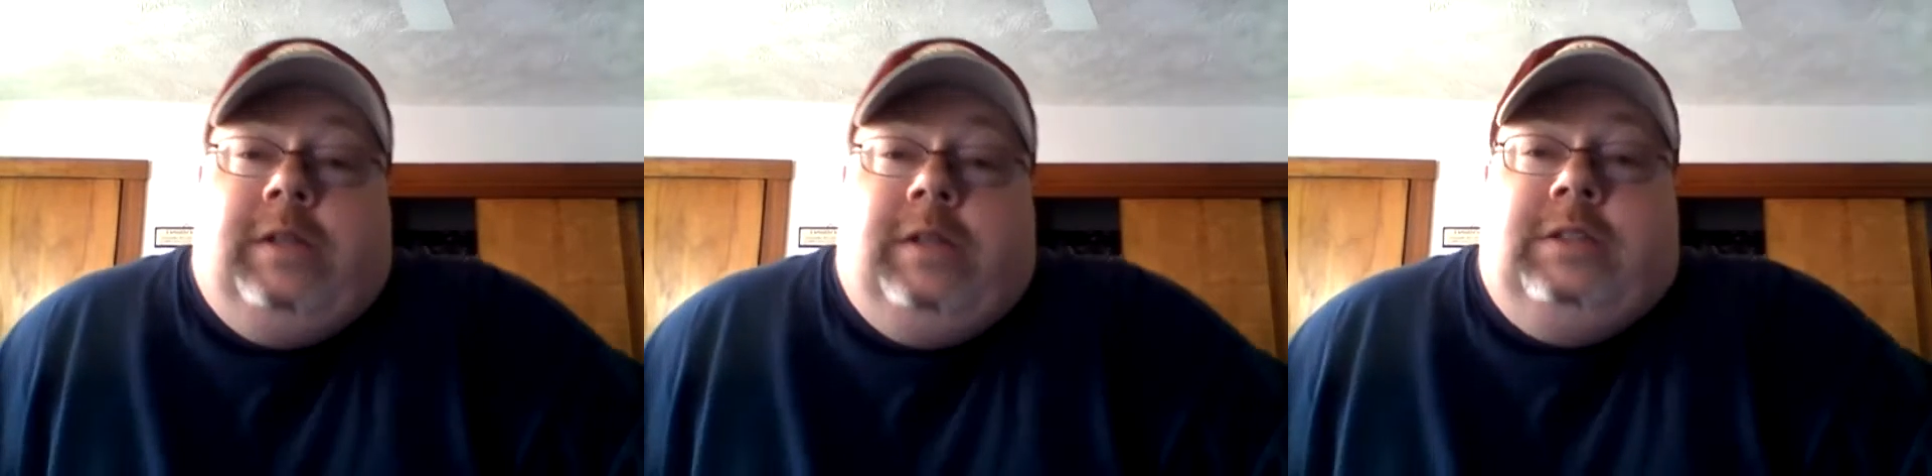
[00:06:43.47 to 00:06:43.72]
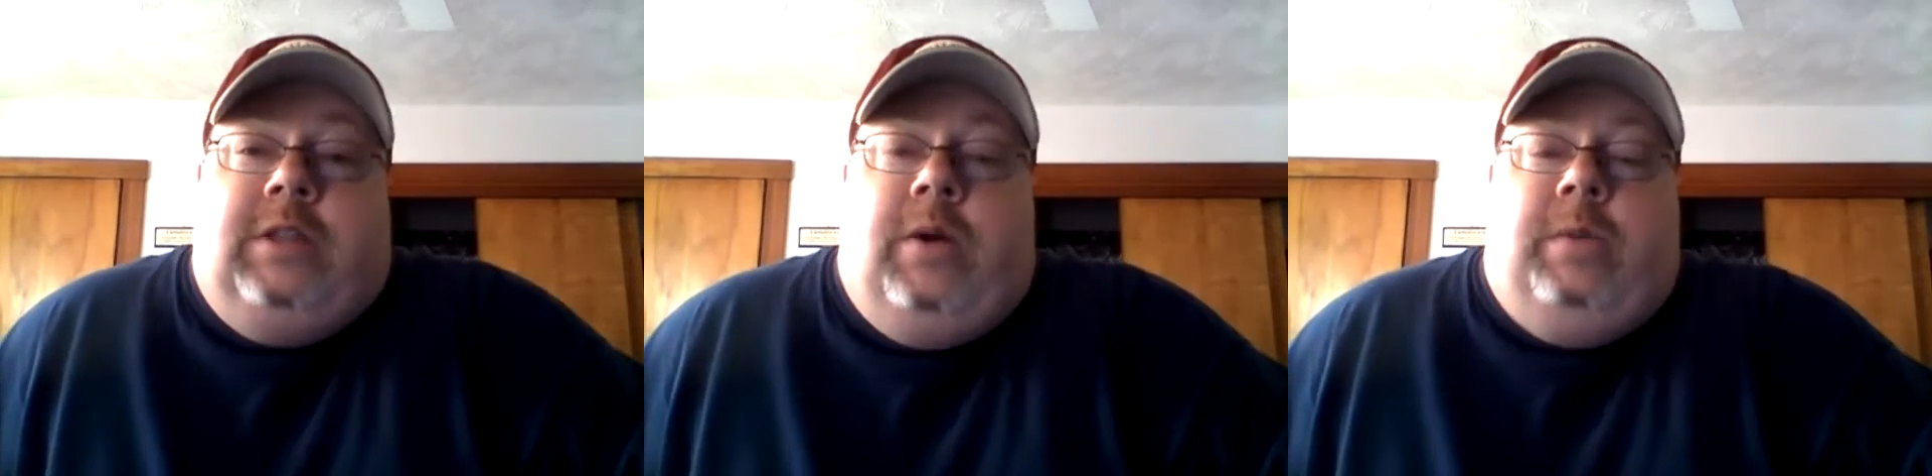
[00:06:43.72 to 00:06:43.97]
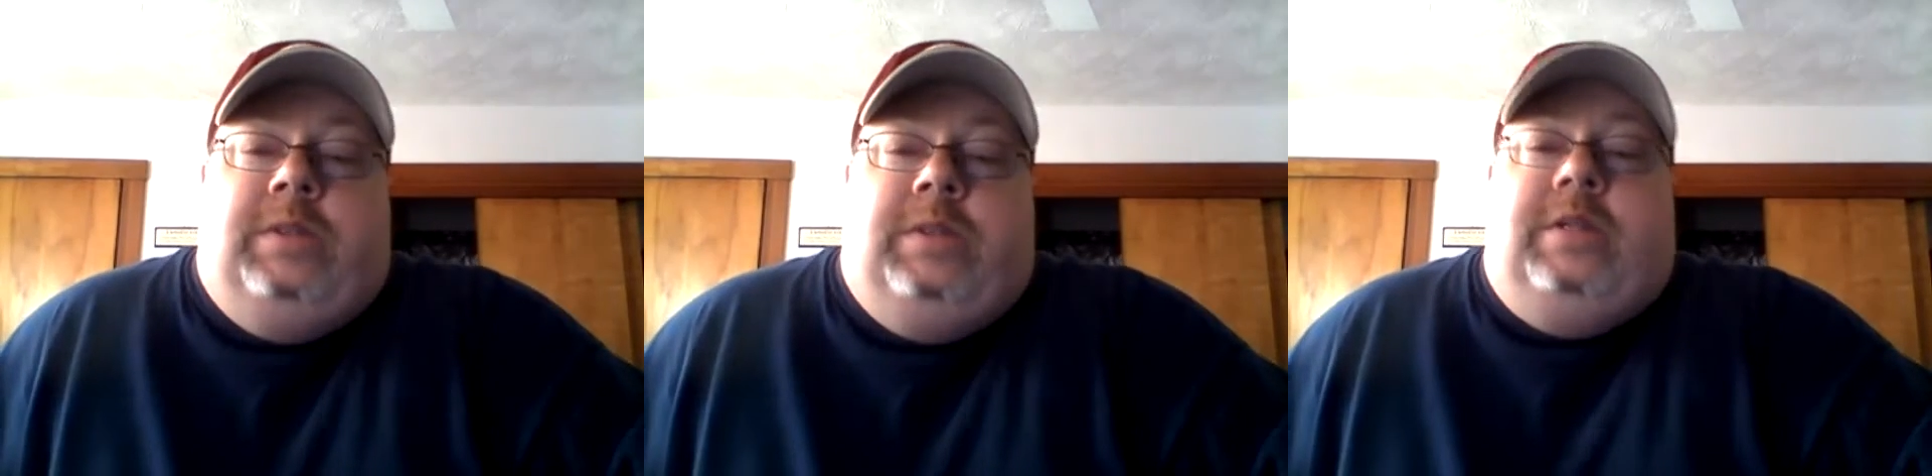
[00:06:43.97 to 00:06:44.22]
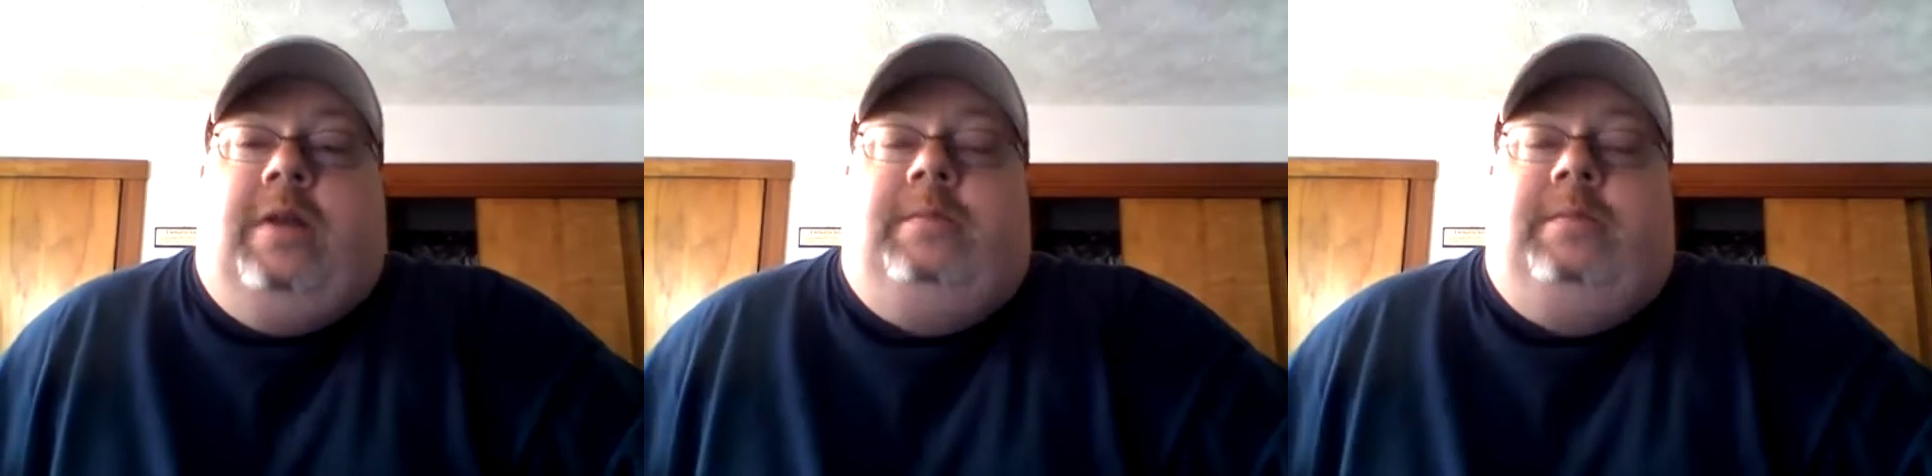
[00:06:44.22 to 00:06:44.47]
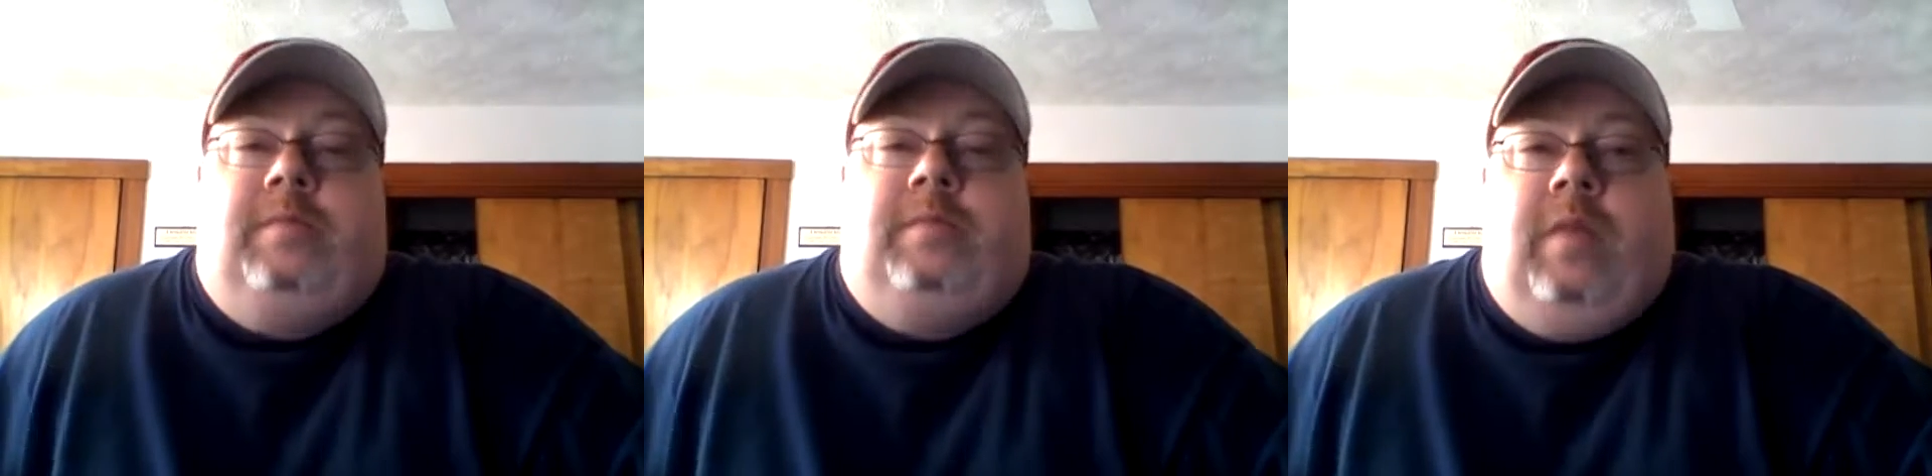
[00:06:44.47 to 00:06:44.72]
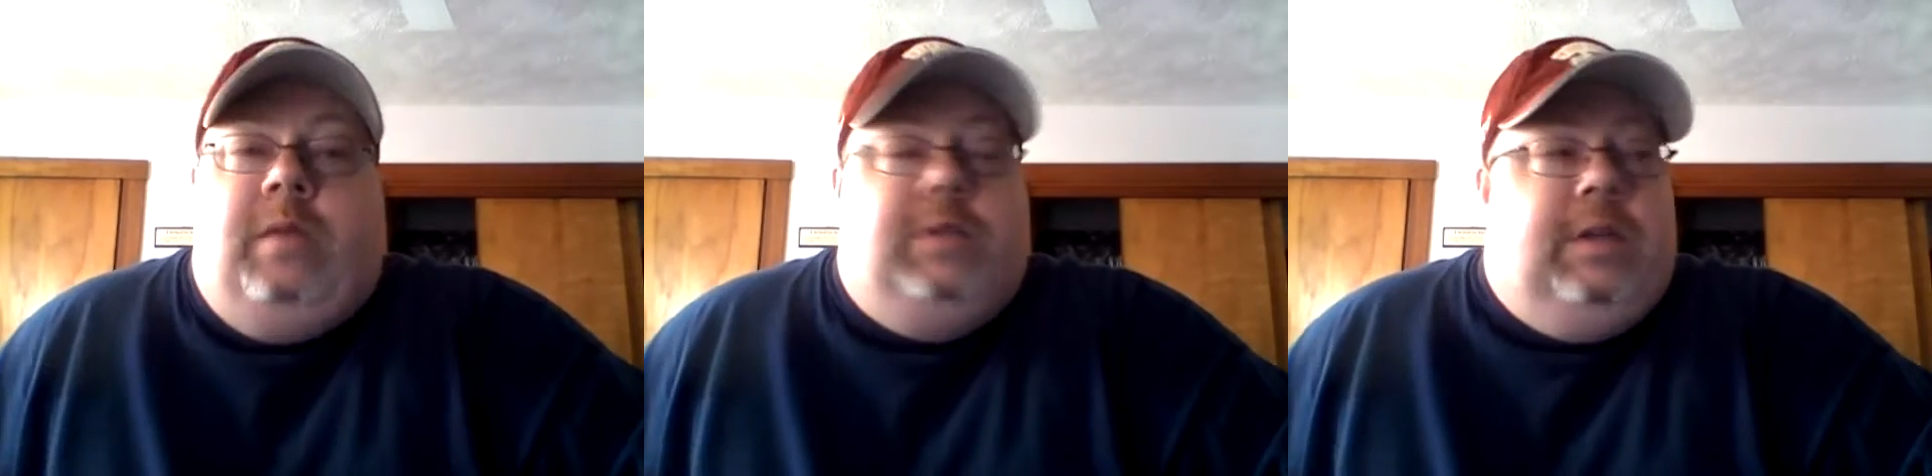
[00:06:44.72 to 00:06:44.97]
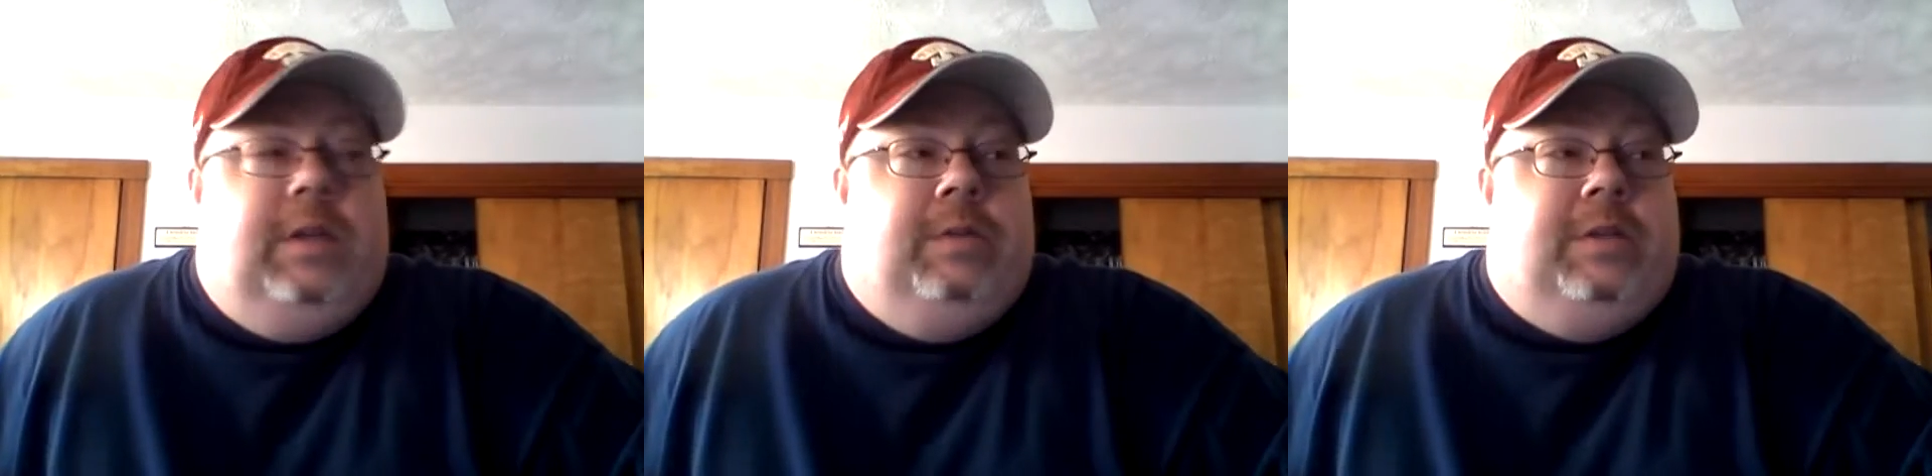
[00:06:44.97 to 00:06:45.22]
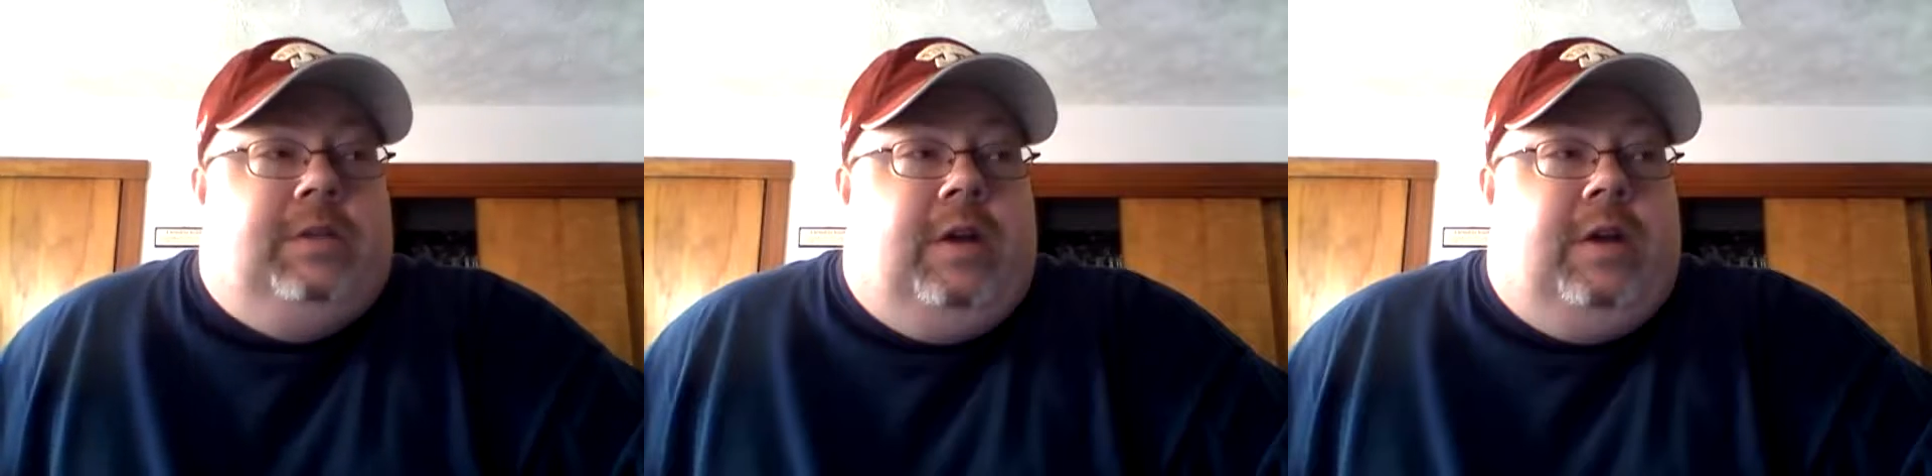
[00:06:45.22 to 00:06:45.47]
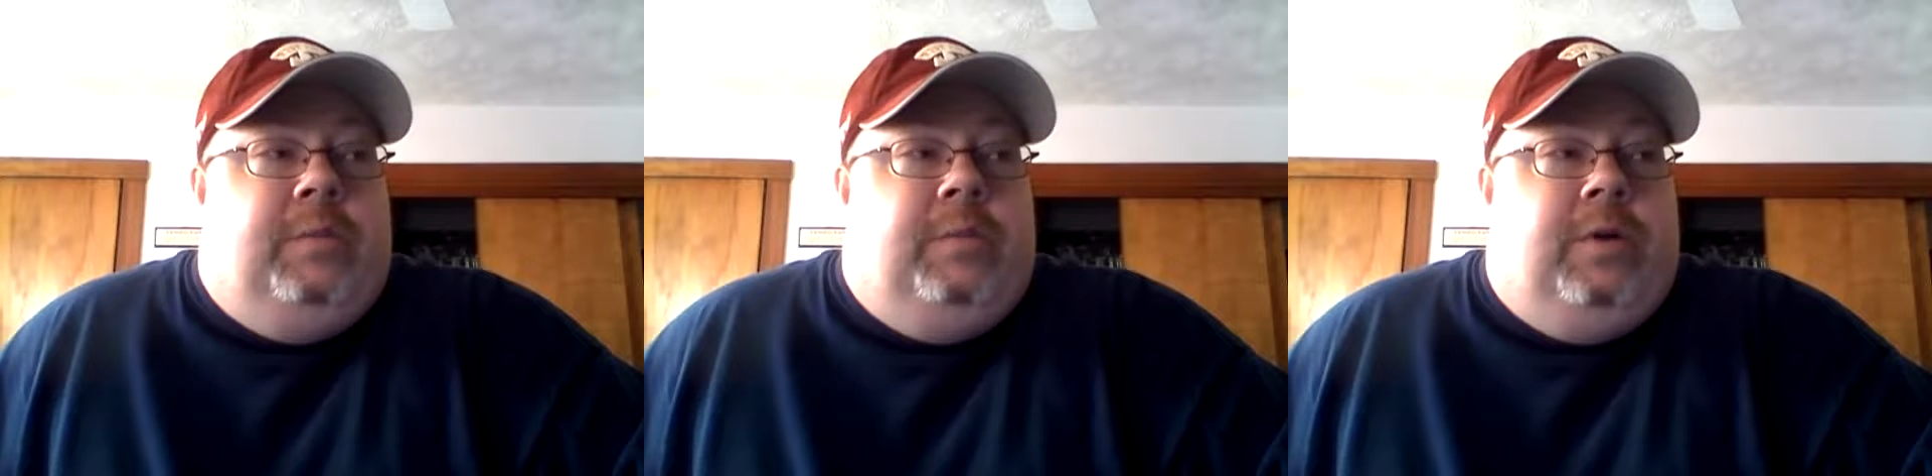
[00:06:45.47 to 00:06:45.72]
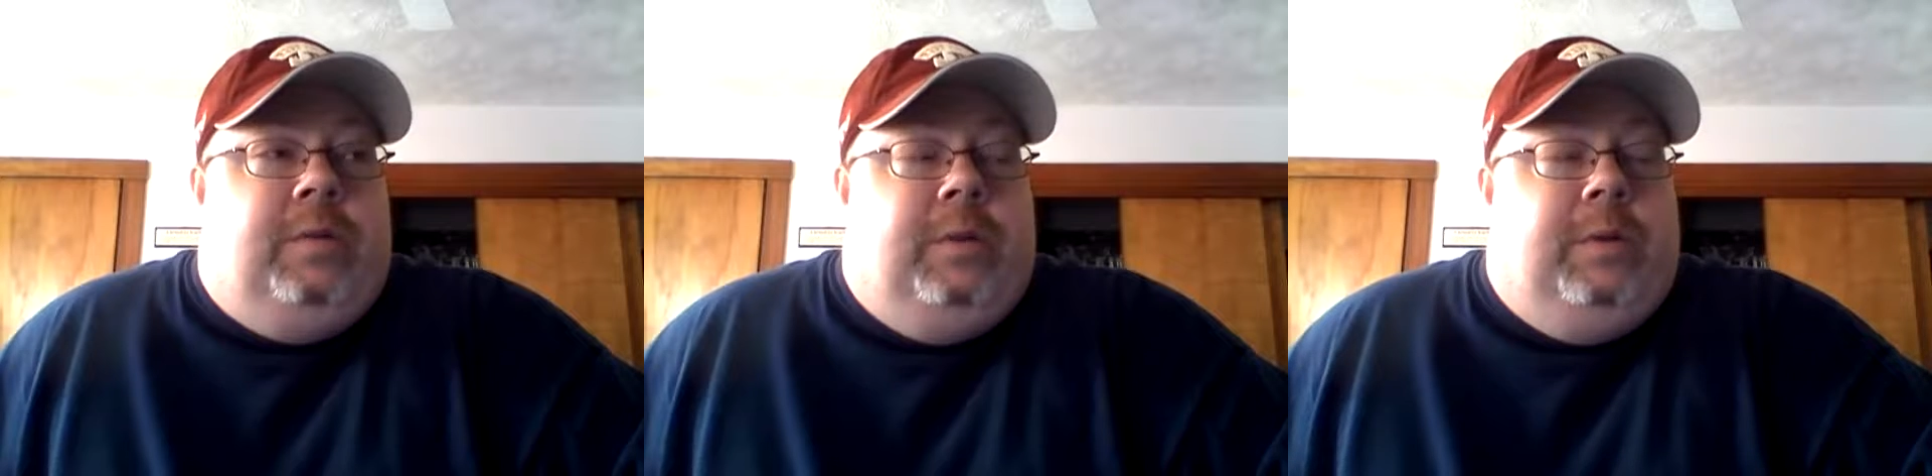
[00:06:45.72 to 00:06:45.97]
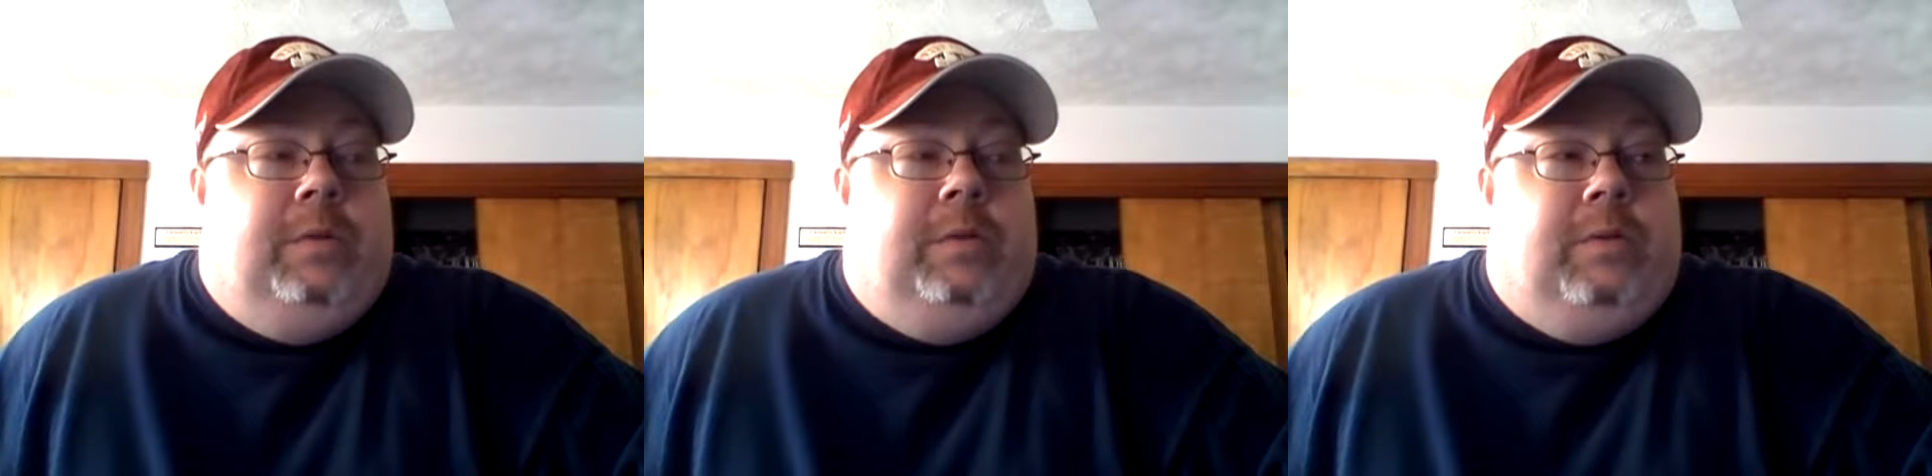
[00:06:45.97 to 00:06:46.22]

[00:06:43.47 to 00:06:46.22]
So it was a tough book to